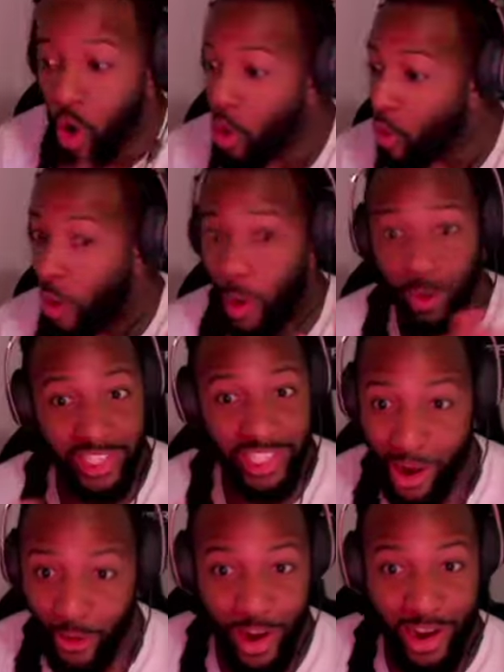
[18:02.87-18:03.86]
Well, I was
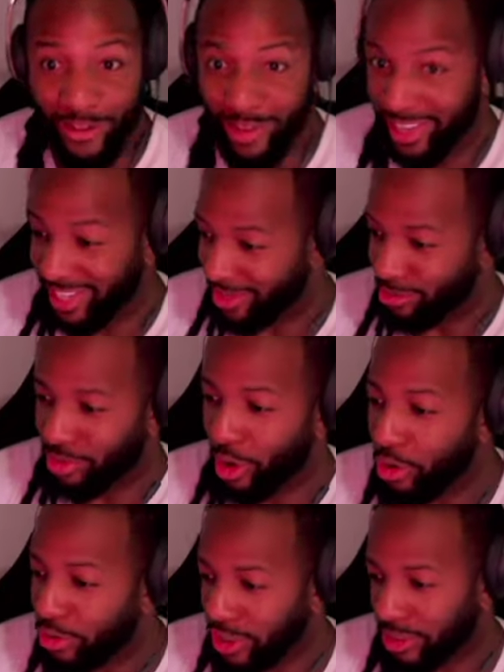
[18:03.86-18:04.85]
not ready for this.
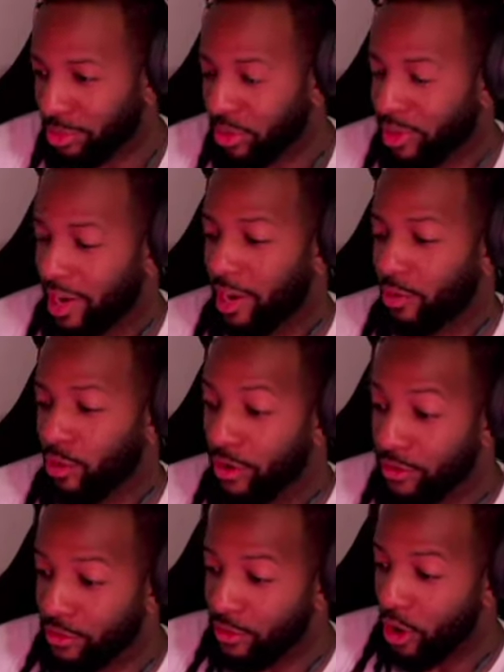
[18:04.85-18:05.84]
Bro just pulled out a
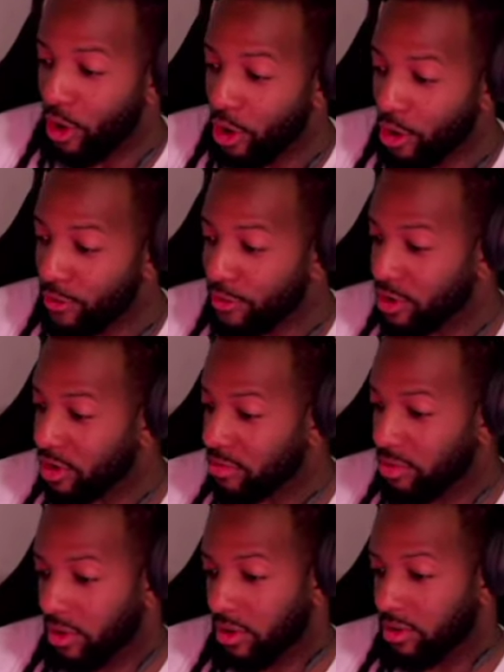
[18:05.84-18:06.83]
revolver,
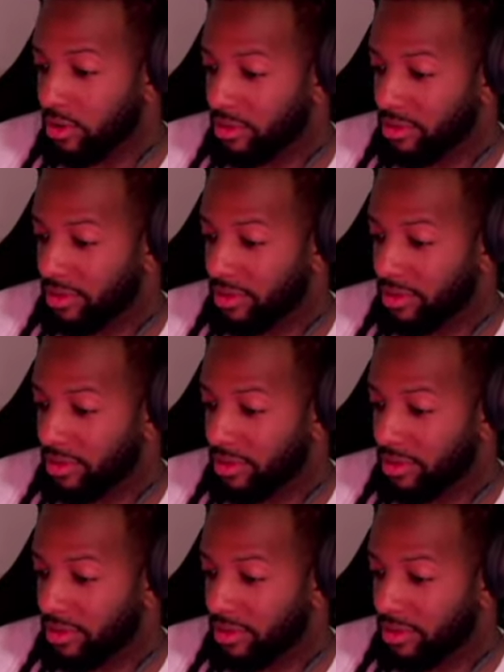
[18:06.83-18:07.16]
bro.